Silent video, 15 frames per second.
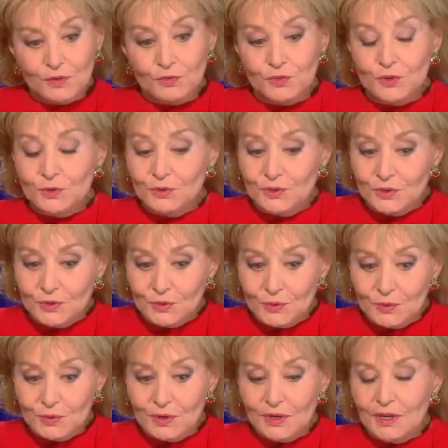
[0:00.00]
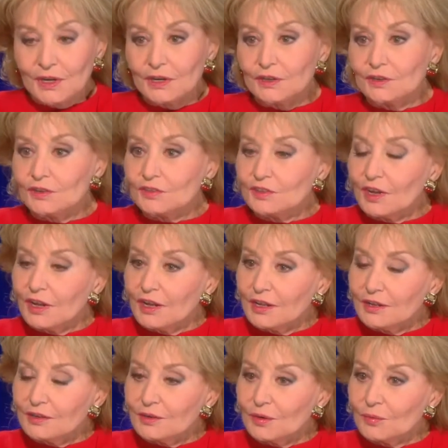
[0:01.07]
if you do,
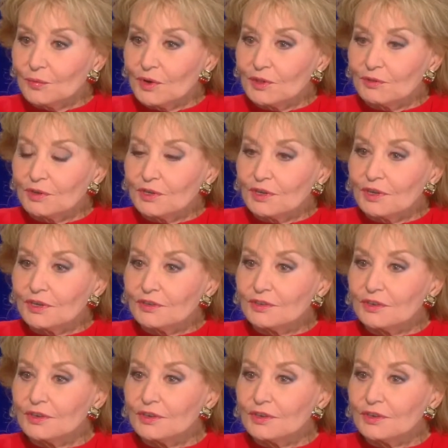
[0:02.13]
decide whether or not